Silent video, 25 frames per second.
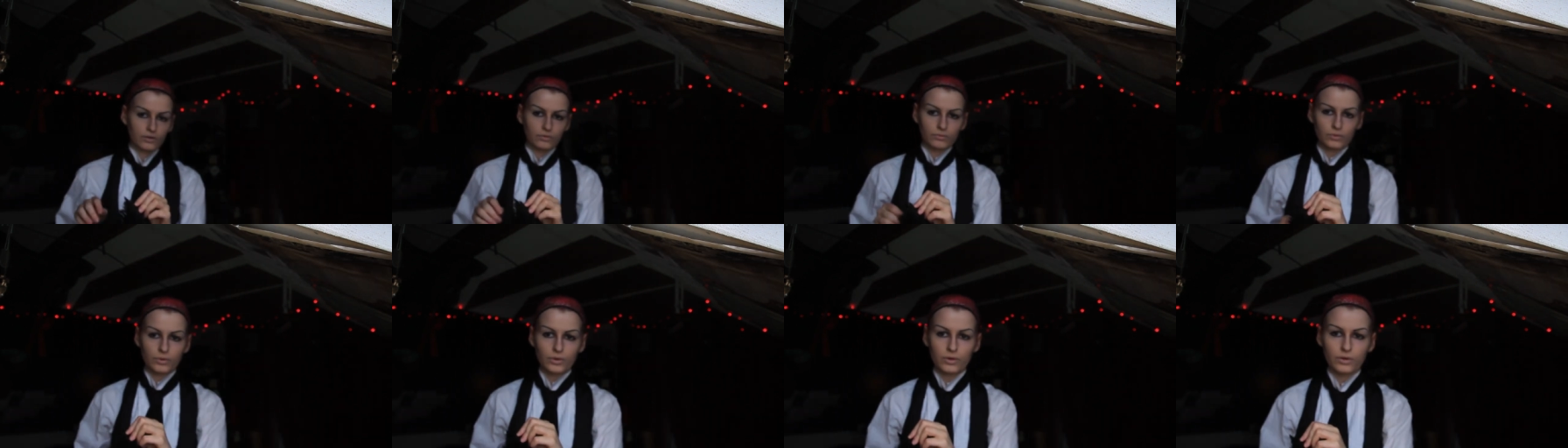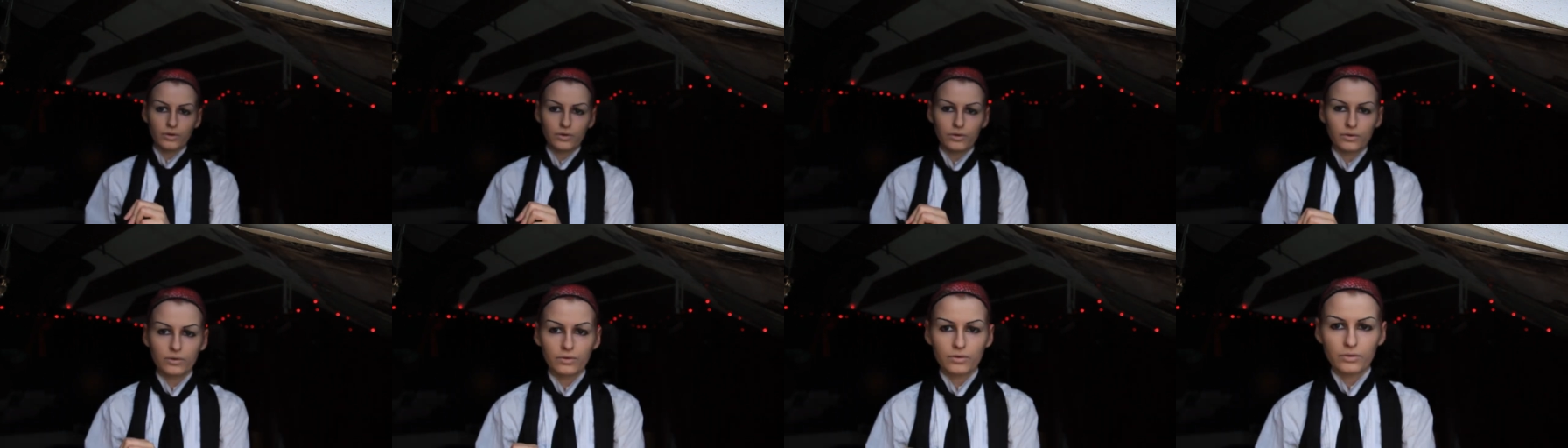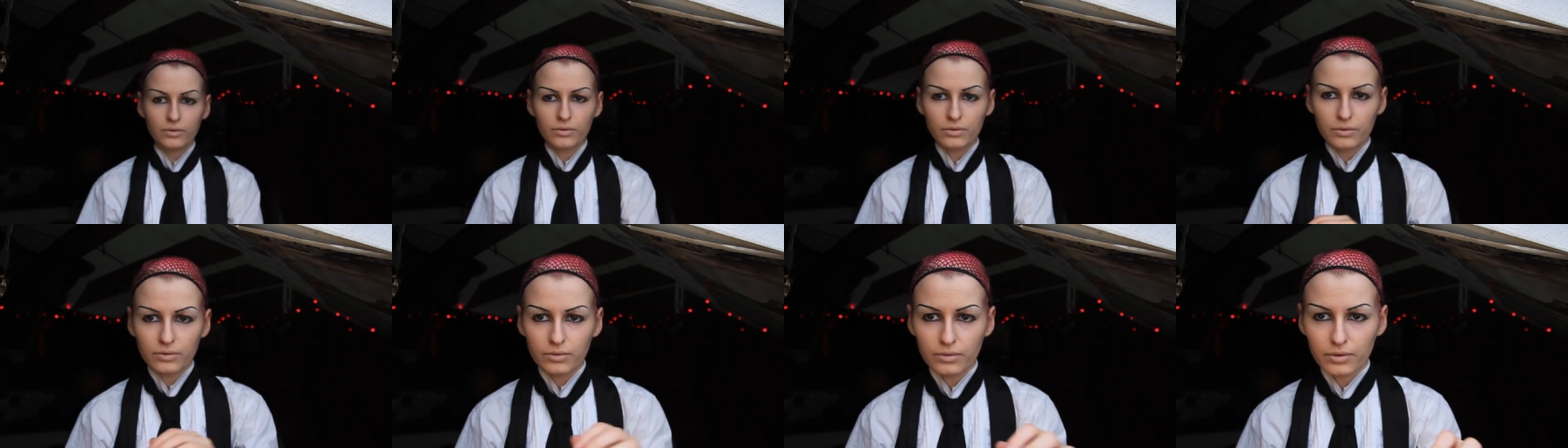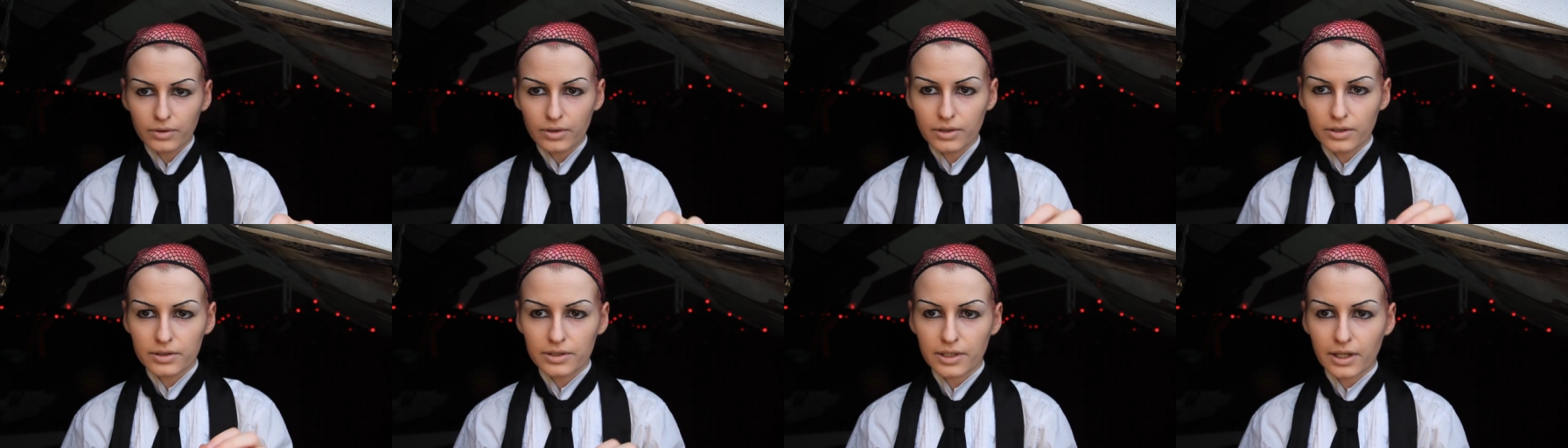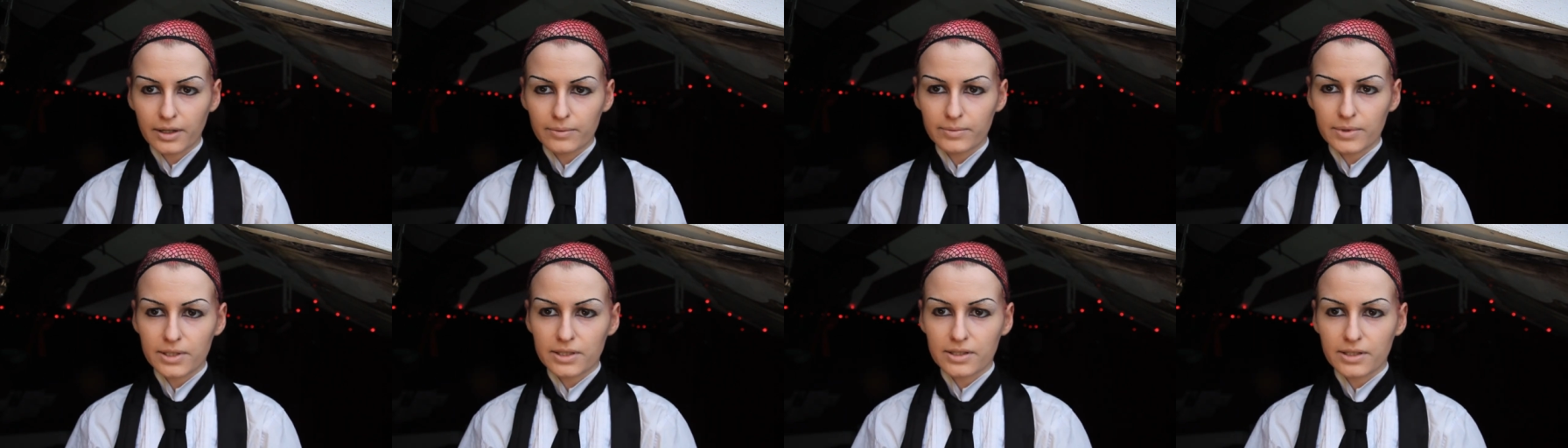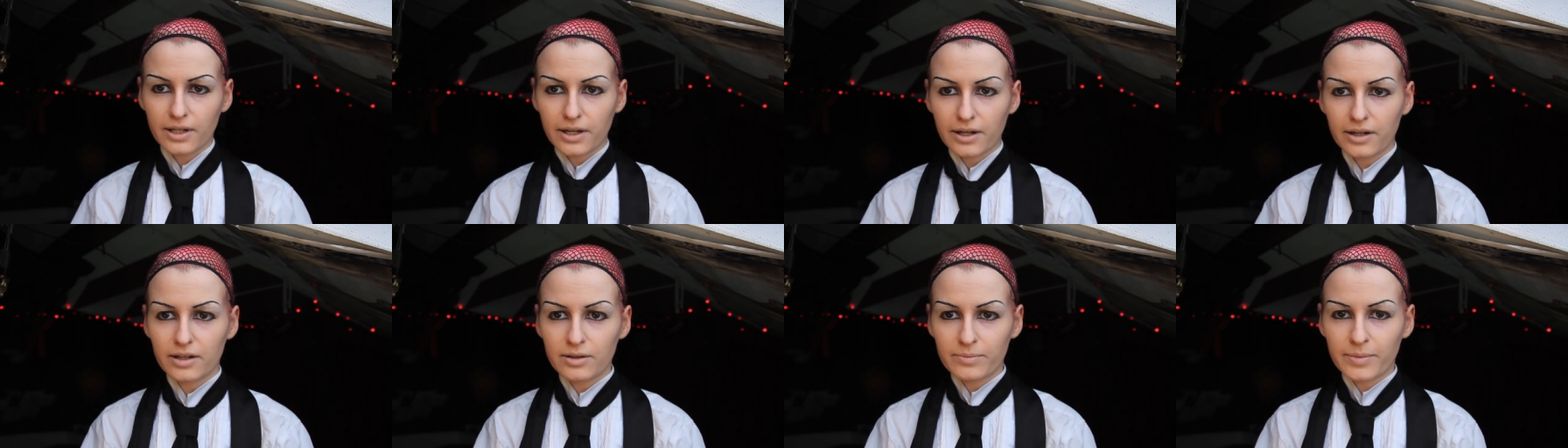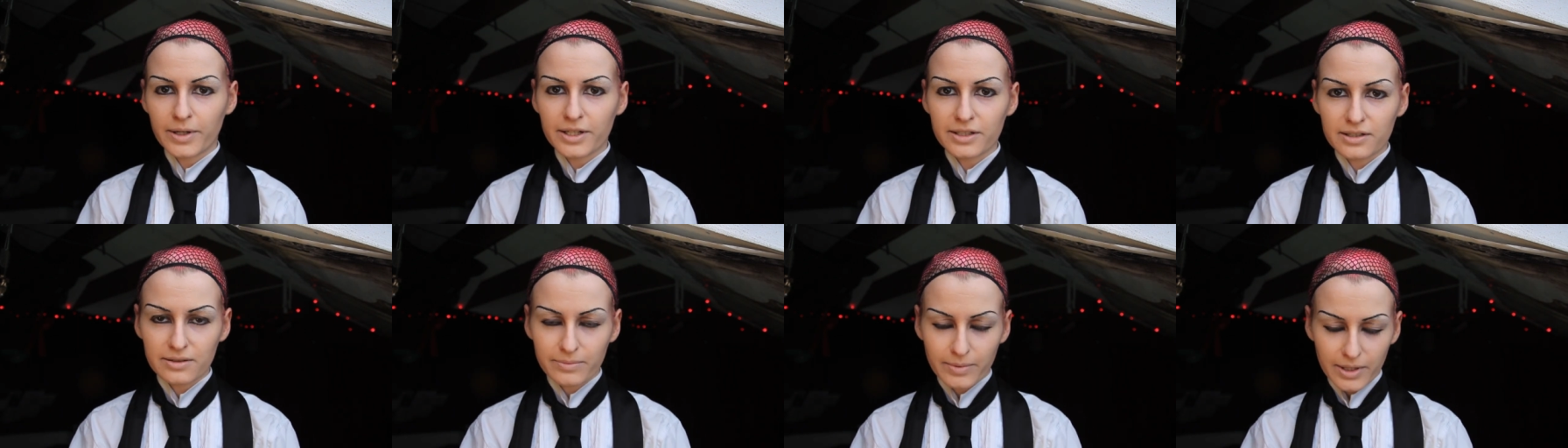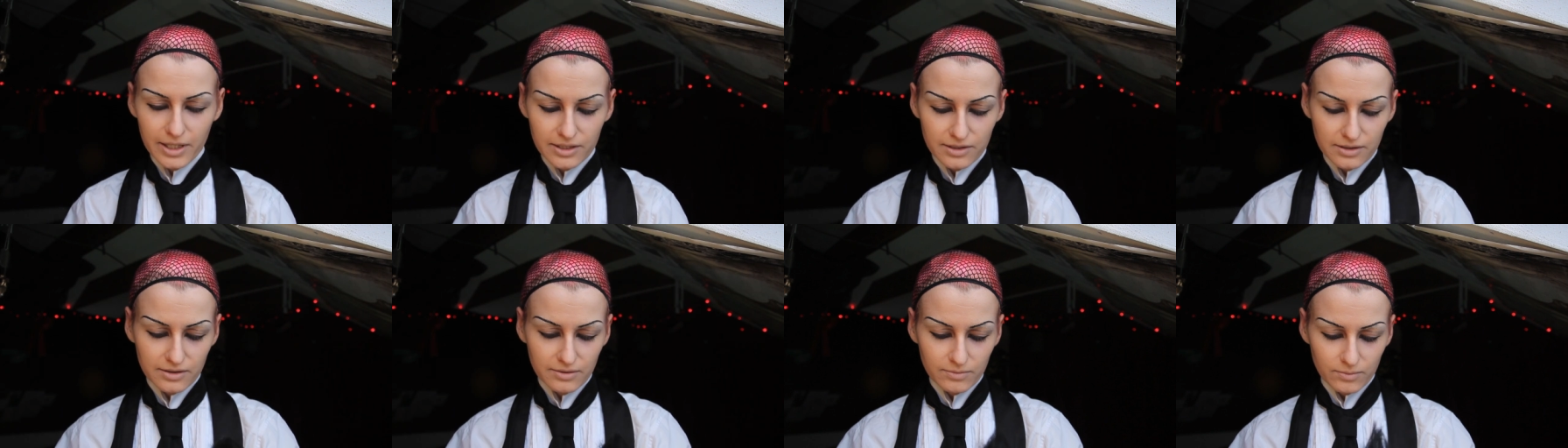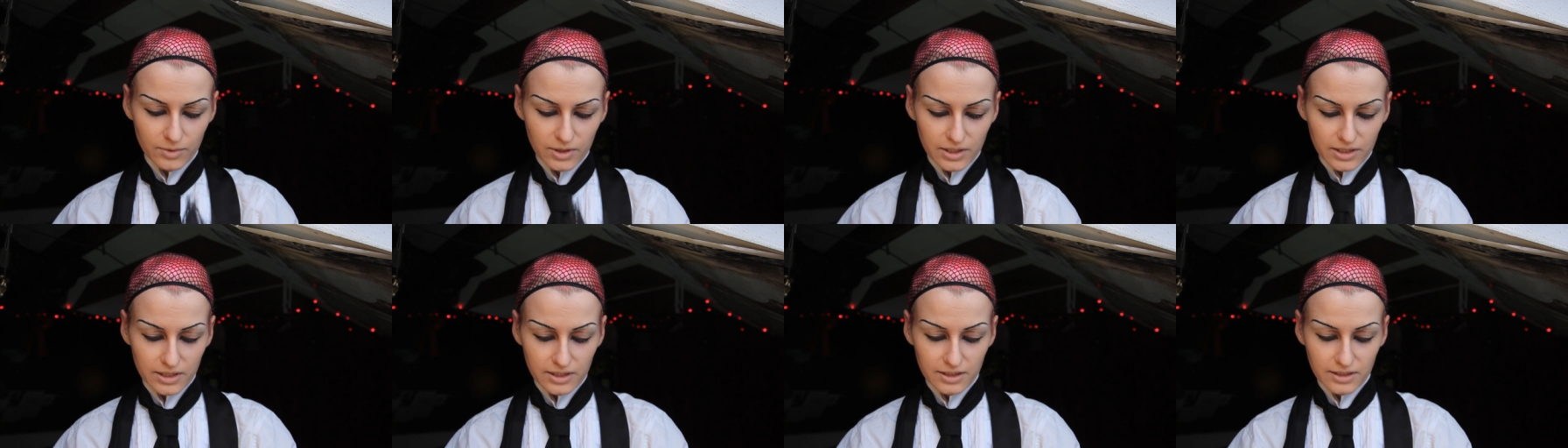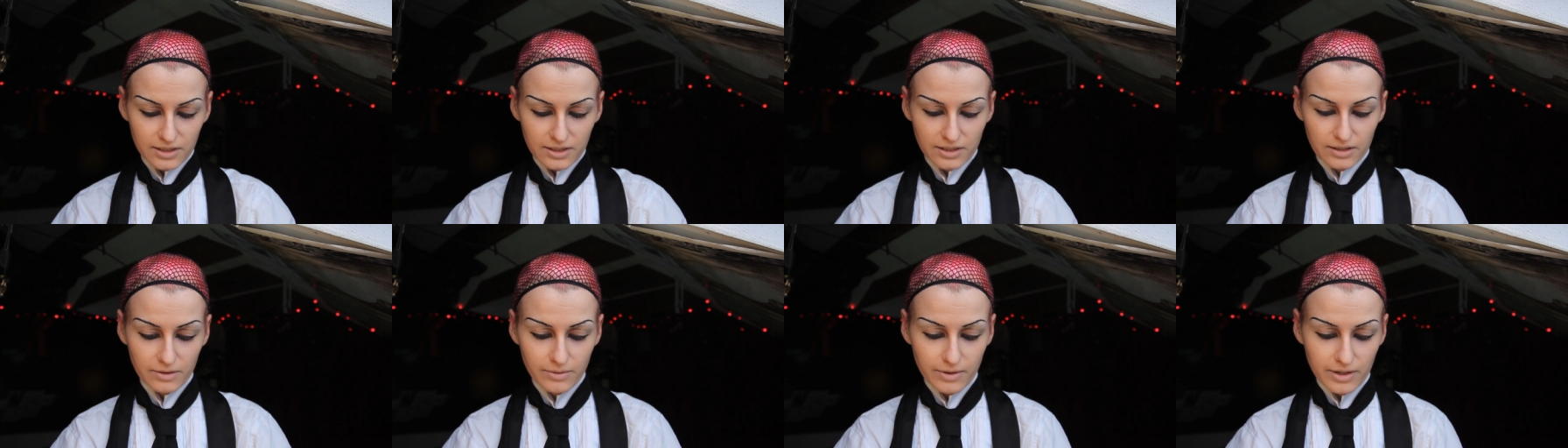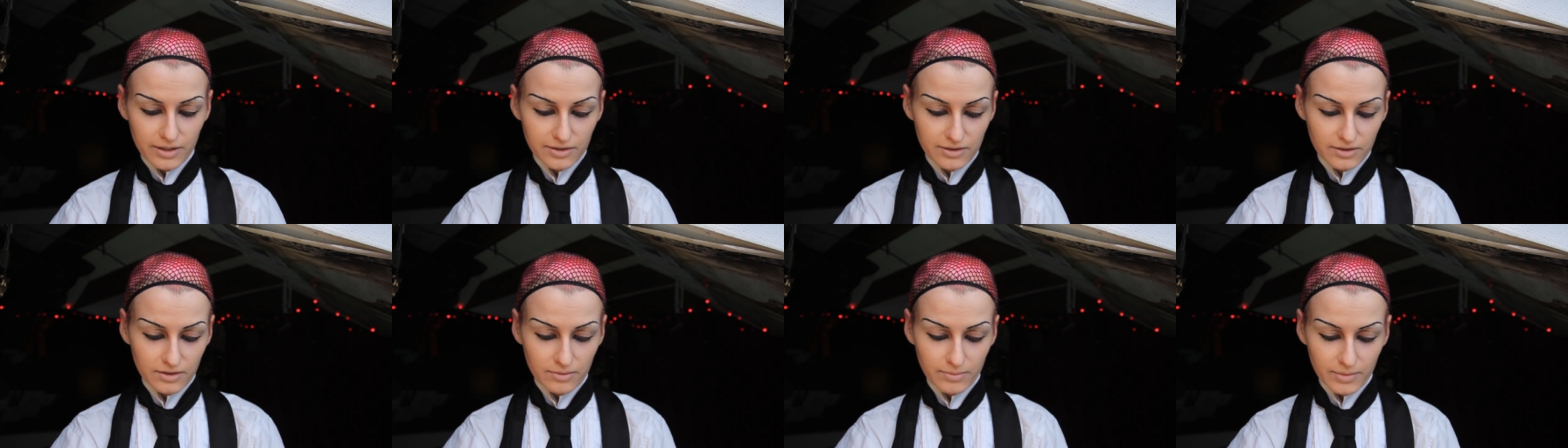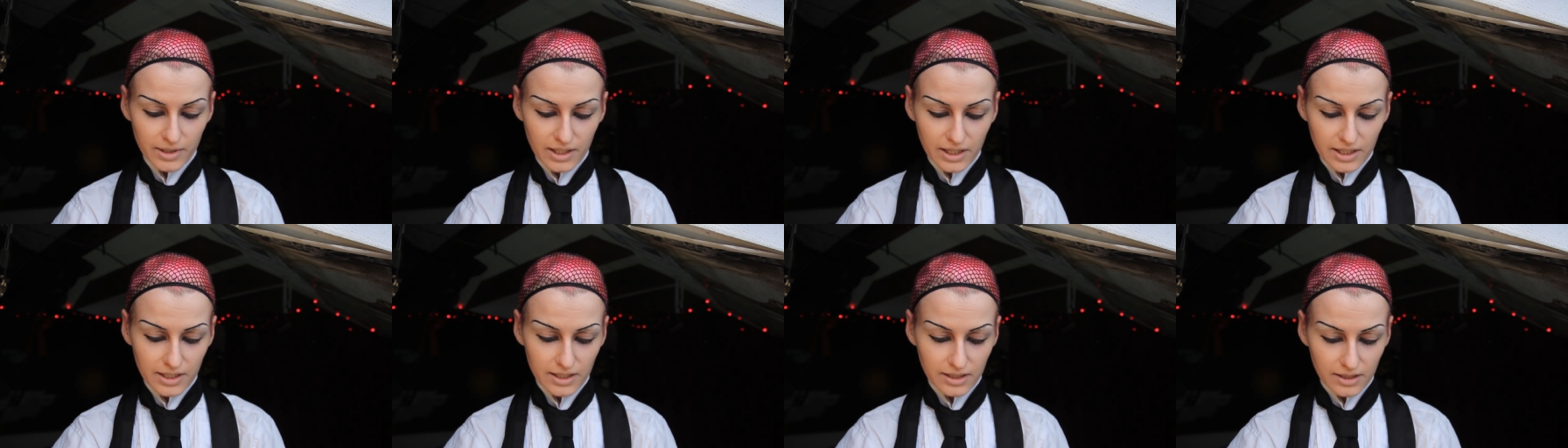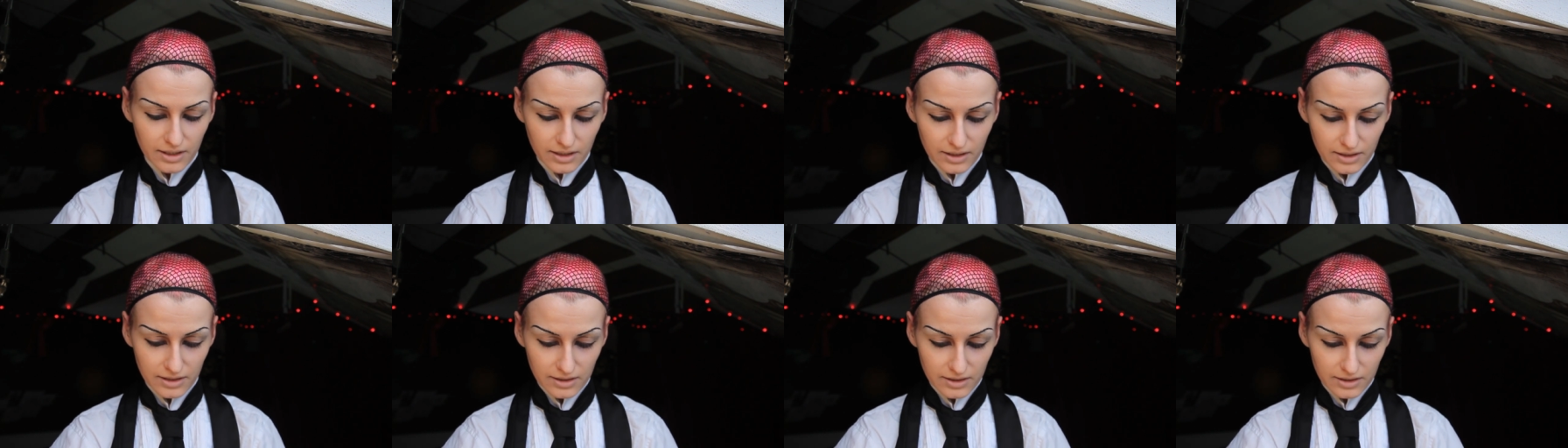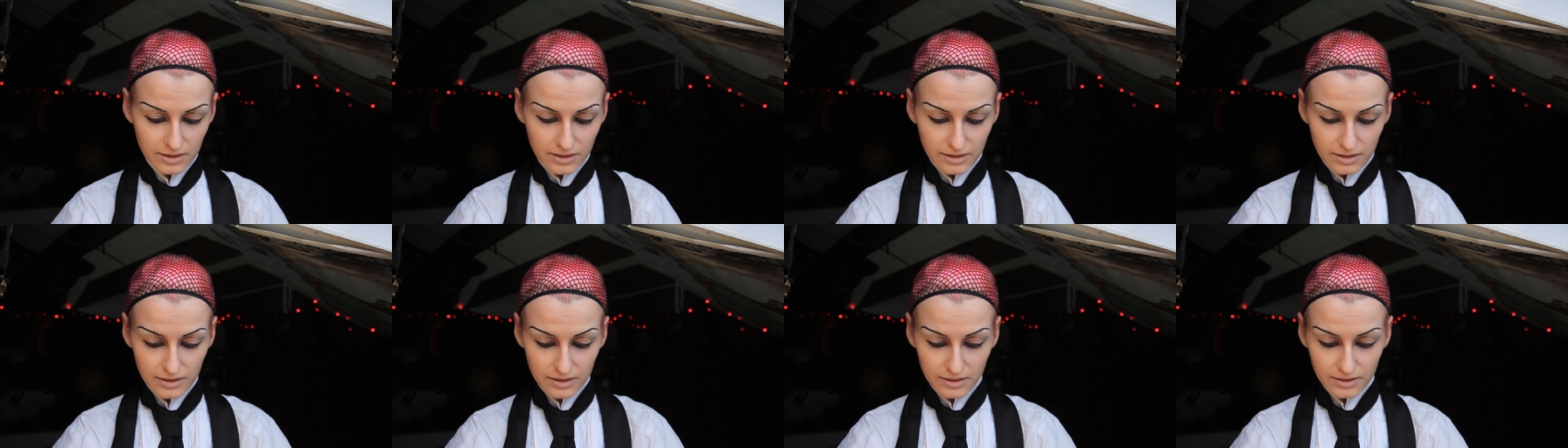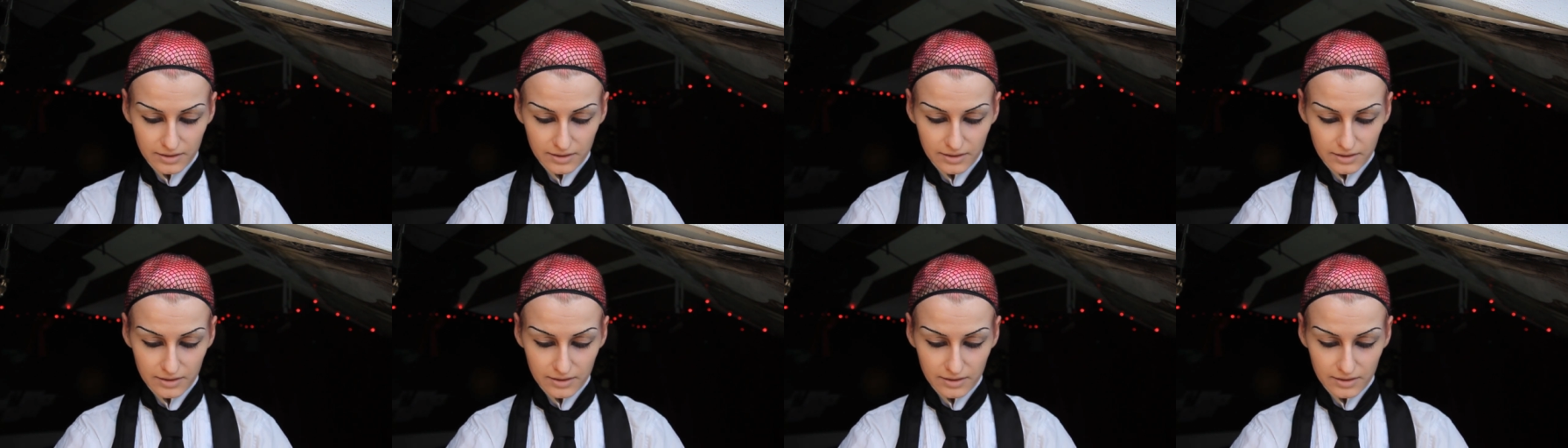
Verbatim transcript: Woohoo! Time to style my Sebastian wig while it's on my head.